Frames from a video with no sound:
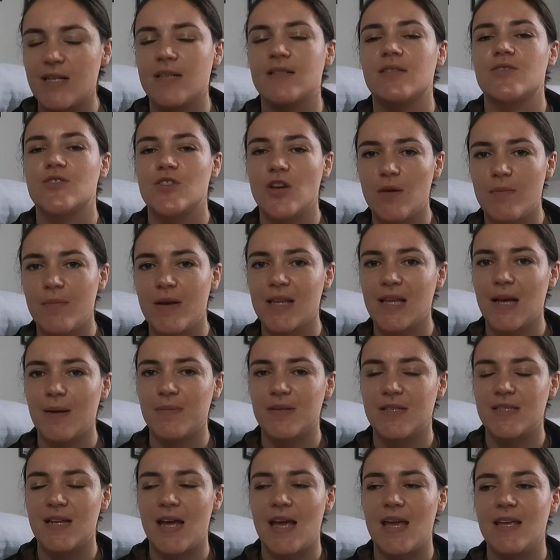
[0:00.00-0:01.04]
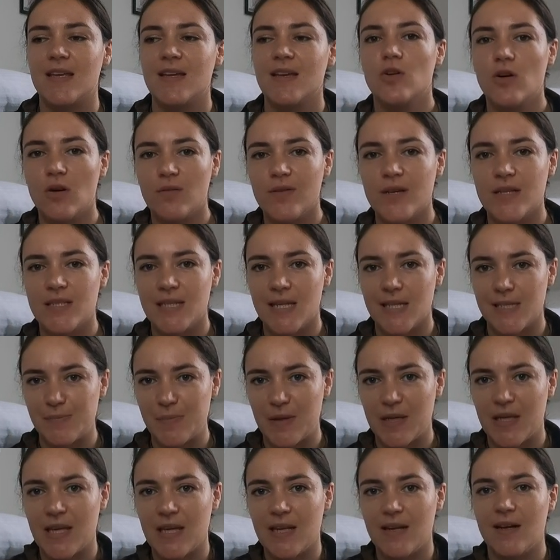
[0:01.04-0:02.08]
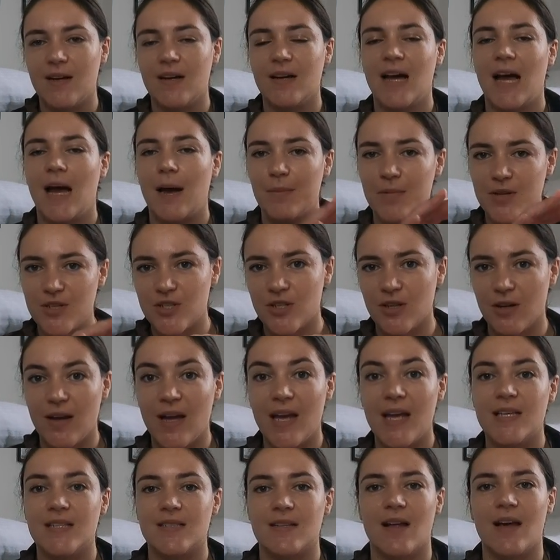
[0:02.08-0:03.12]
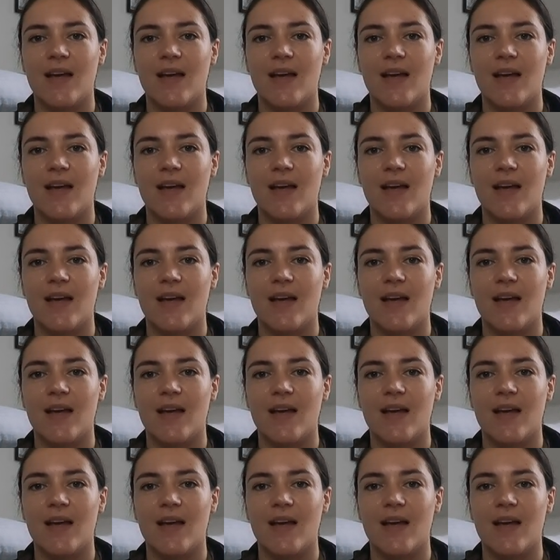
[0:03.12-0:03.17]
So don't make that mistake. Novice is beginner. Amateur is